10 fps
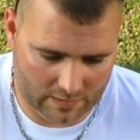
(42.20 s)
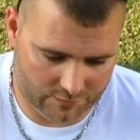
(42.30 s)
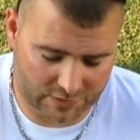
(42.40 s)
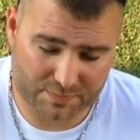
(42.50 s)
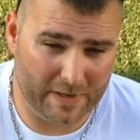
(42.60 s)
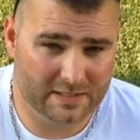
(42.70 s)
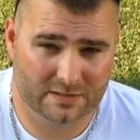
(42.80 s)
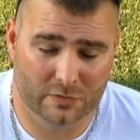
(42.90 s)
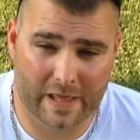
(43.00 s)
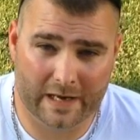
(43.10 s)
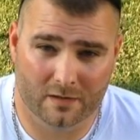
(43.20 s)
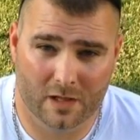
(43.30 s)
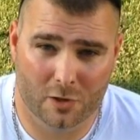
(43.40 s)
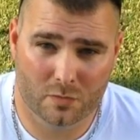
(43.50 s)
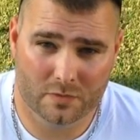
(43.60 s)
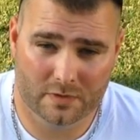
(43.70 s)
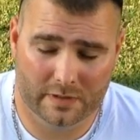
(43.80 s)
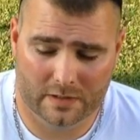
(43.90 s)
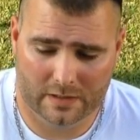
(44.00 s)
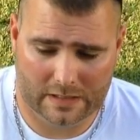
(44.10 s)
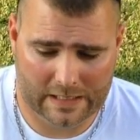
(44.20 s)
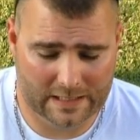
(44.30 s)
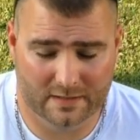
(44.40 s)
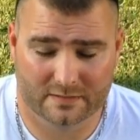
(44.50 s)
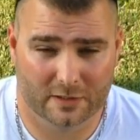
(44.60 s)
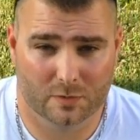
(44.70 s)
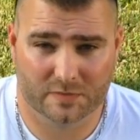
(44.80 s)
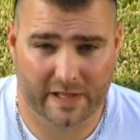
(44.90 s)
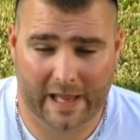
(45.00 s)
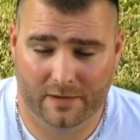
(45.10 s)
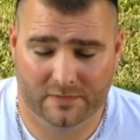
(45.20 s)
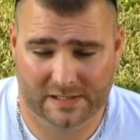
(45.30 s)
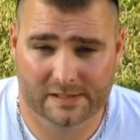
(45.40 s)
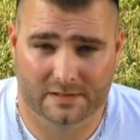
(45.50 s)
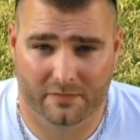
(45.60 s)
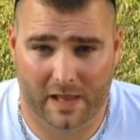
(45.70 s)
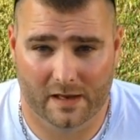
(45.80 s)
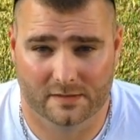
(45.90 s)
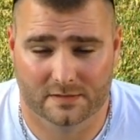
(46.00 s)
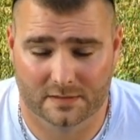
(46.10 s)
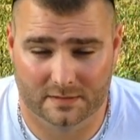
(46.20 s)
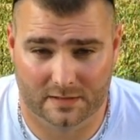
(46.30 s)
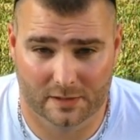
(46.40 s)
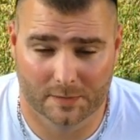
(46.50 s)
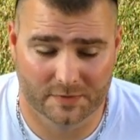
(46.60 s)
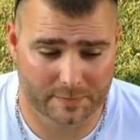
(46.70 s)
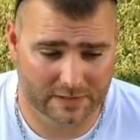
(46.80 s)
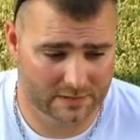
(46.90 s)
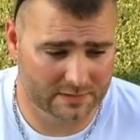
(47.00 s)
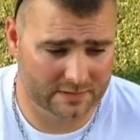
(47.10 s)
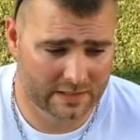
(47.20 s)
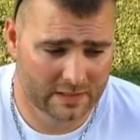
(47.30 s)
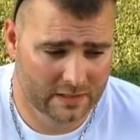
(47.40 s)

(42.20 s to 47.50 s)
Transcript: and just based on that alone, he deserves to have tens of thousands of subs because